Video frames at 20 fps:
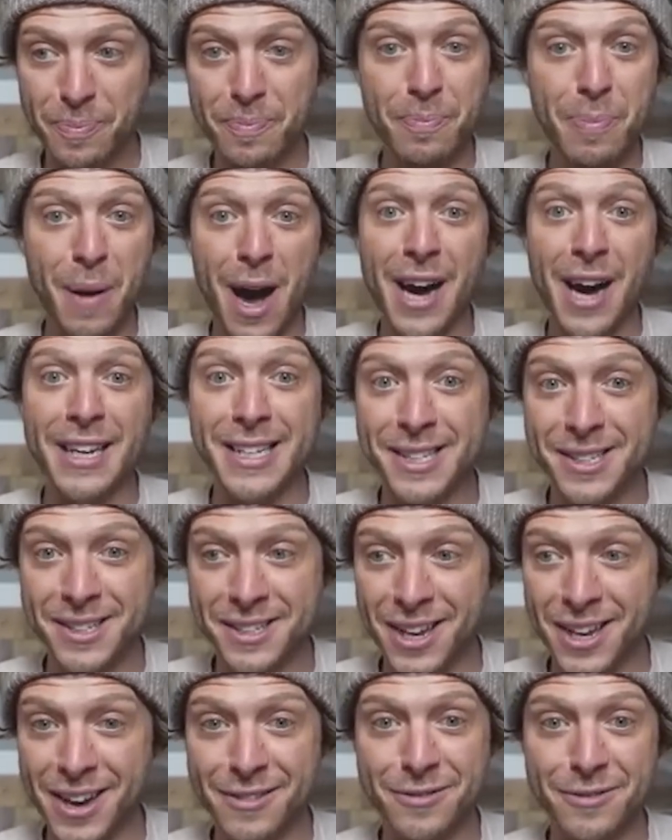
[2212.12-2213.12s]

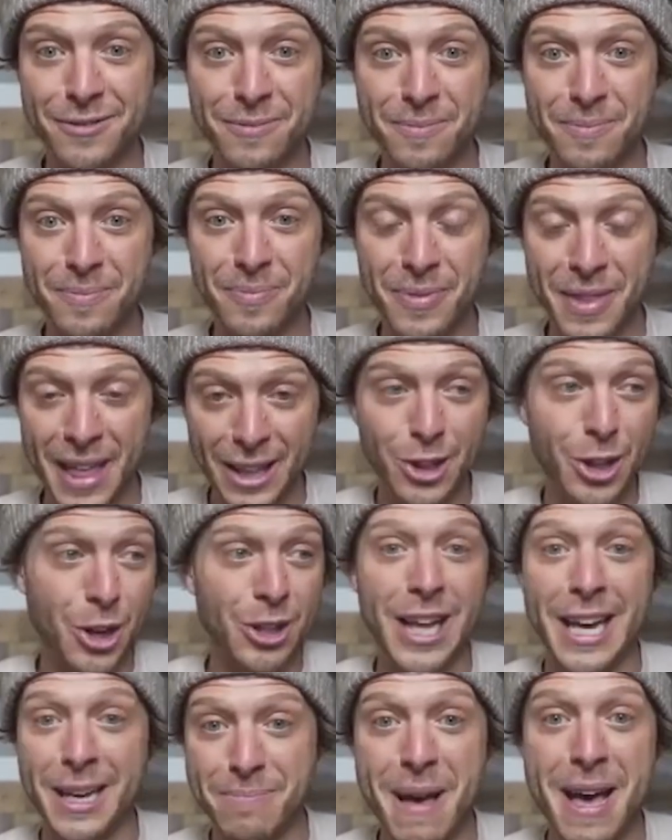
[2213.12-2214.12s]
bodies of they
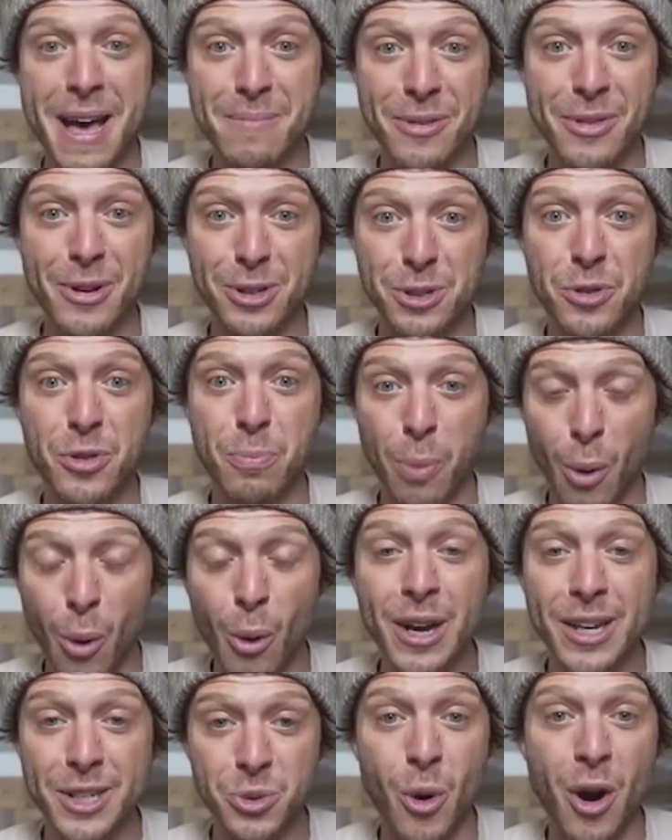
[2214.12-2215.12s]
look like men but there's
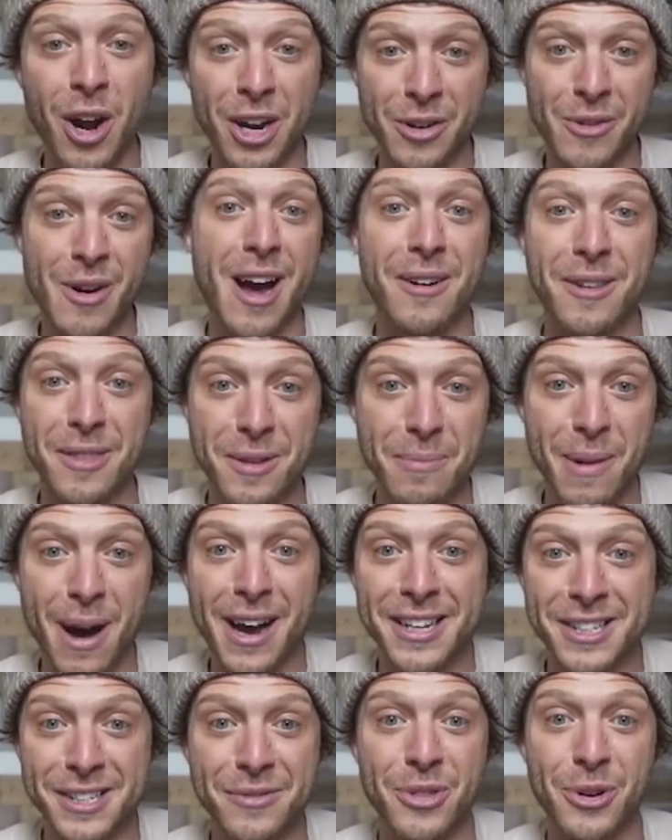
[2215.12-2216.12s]
boys walking around in the
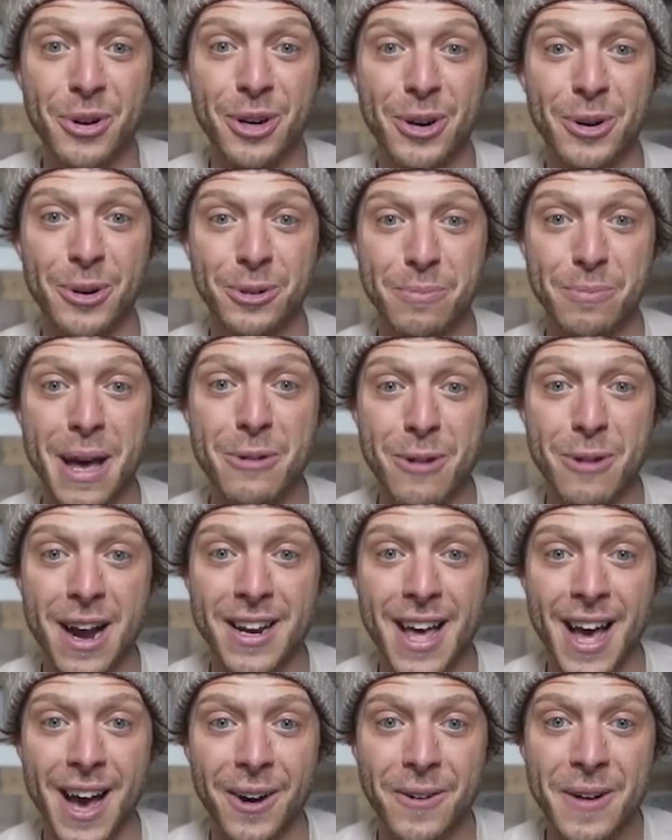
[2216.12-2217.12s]
bodies of 30 year old men
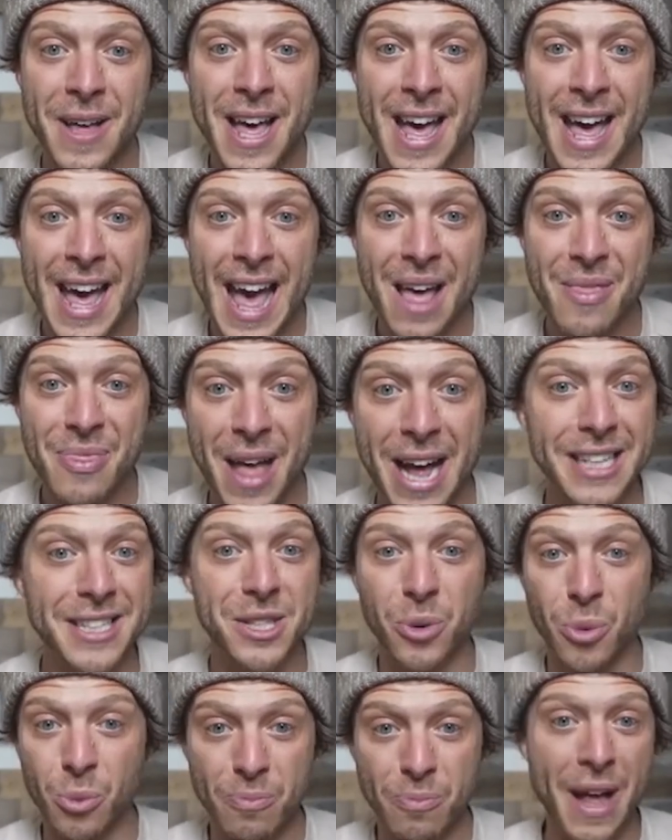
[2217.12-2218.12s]
right now mm. and
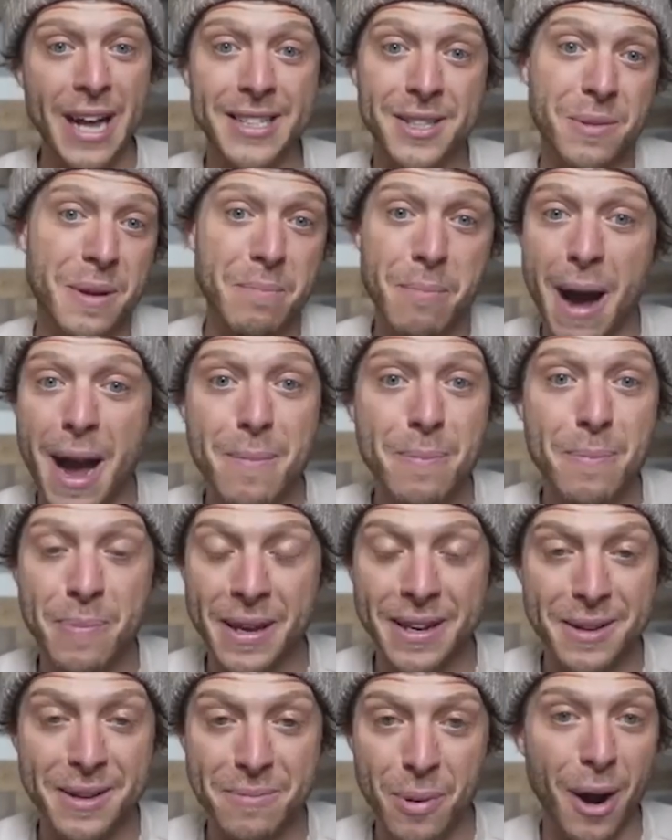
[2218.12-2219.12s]
that's the that's in my
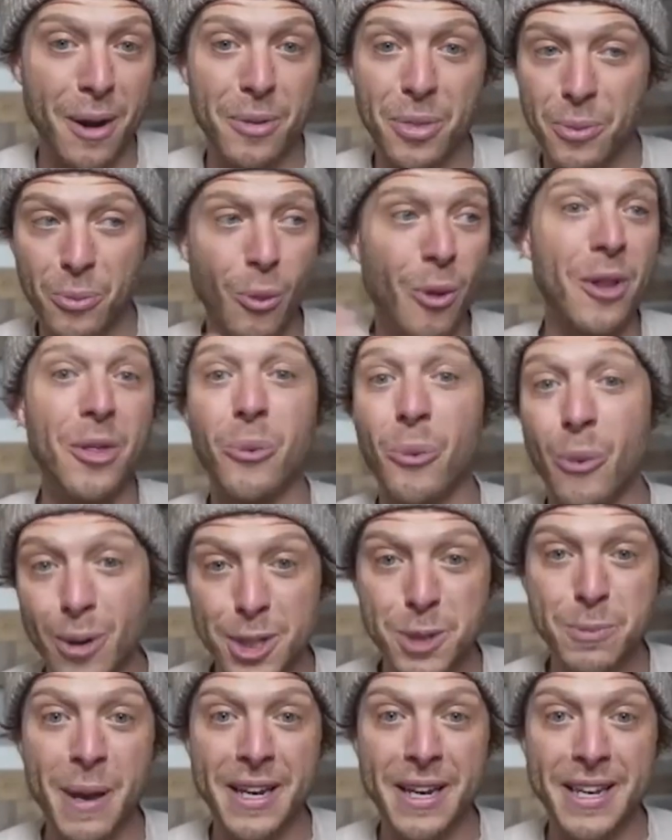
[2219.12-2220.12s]
opinion probably one of the
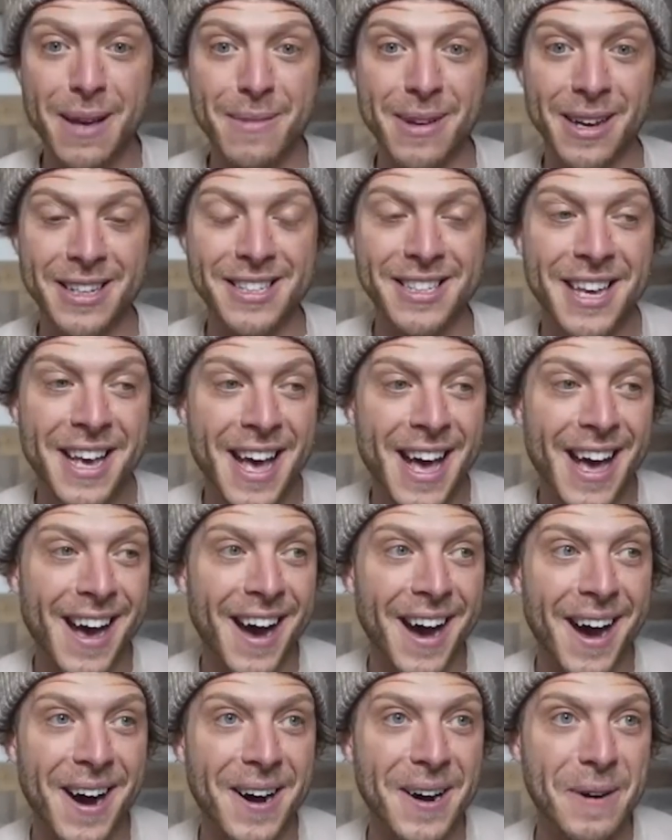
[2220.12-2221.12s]
worst pandemics
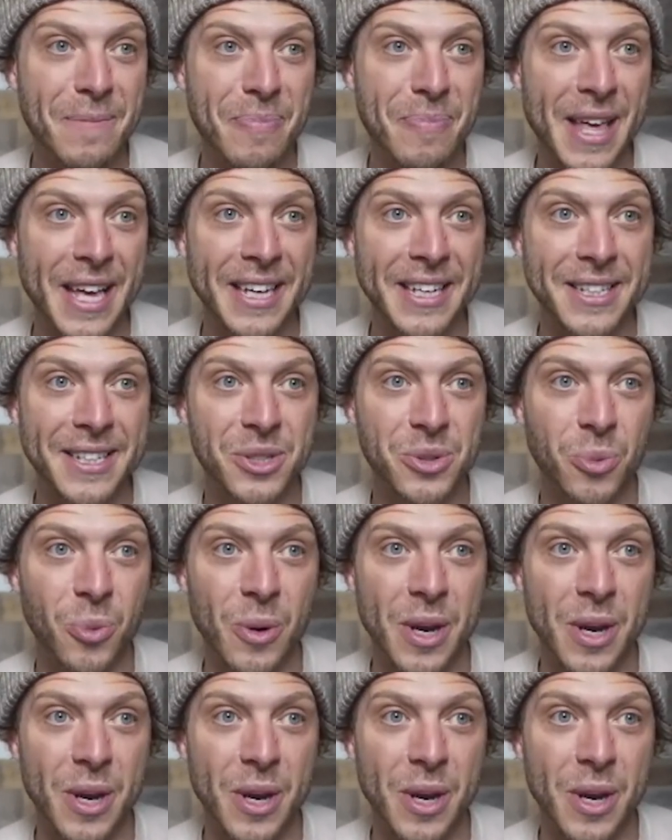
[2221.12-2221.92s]
um, is